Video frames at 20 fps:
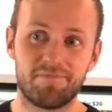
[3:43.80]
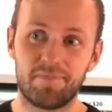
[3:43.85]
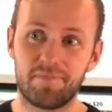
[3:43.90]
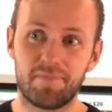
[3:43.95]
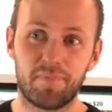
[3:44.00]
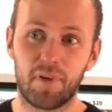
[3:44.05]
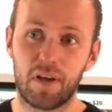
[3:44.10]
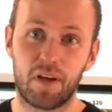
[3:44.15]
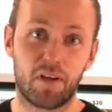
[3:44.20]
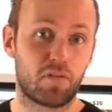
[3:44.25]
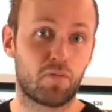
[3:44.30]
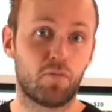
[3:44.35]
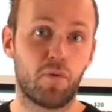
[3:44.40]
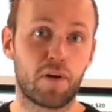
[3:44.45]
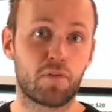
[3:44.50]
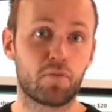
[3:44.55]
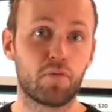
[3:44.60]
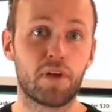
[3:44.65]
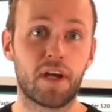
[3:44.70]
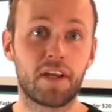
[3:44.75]
because what
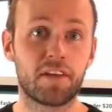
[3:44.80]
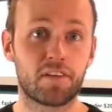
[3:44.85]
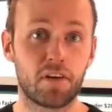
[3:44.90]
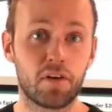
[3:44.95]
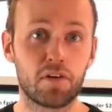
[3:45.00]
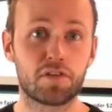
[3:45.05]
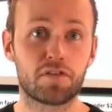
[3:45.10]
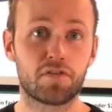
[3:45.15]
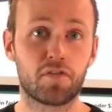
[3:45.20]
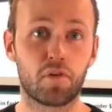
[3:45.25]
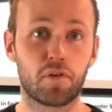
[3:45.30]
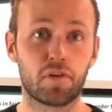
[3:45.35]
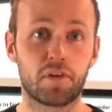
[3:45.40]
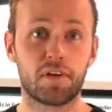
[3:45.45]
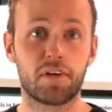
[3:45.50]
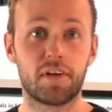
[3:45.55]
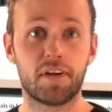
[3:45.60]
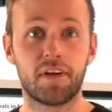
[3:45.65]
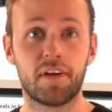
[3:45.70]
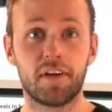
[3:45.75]
would I search for?
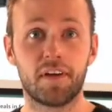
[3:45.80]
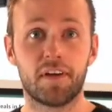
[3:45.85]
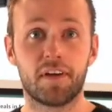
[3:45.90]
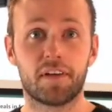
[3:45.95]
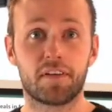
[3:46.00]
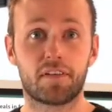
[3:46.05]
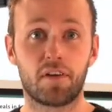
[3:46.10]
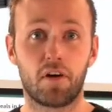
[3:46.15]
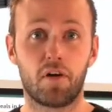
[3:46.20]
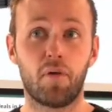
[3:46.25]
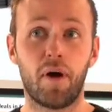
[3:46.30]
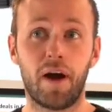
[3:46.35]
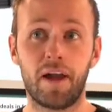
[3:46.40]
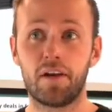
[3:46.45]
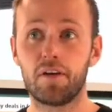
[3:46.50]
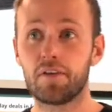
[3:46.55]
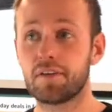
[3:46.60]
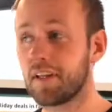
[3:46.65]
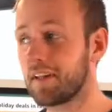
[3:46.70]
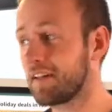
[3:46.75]
So I
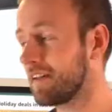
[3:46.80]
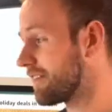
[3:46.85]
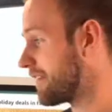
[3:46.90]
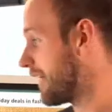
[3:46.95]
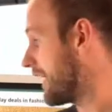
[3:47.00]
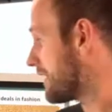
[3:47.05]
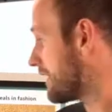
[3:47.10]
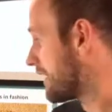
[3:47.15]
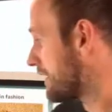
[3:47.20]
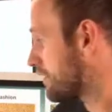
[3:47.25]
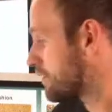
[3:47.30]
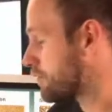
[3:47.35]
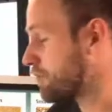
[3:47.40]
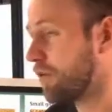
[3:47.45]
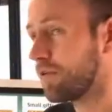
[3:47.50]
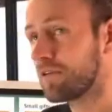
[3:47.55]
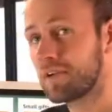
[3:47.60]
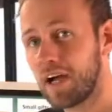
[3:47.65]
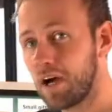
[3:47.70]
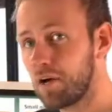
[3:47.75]
looked at the site, I
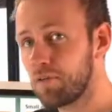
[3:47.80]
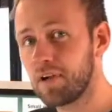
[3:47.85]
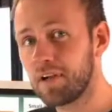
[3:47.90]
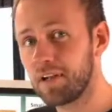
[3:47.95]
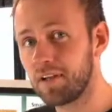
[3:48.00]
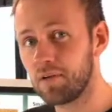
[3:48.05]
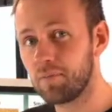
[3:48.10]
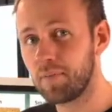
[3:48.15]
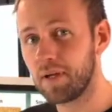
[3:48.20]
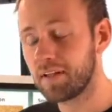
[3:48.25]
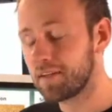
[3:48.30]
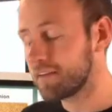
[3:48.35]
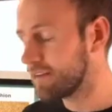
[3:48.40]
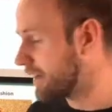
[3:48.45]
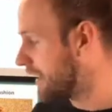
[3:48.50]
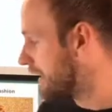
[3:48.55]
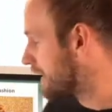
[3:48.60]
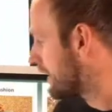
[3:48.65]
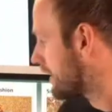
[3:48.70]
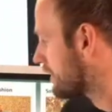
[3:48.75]
scrolled down a little bit,
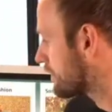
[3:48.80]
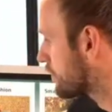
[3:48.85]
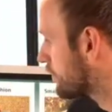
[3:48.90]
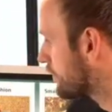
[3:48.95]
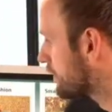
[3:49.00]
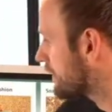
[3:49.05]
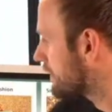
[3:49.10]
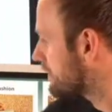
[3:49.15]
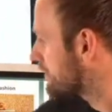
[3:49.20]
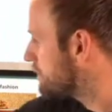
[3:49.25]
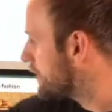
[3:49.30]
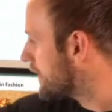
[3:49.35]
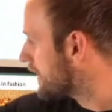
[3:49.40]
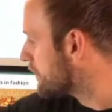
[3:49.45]
and I saw these big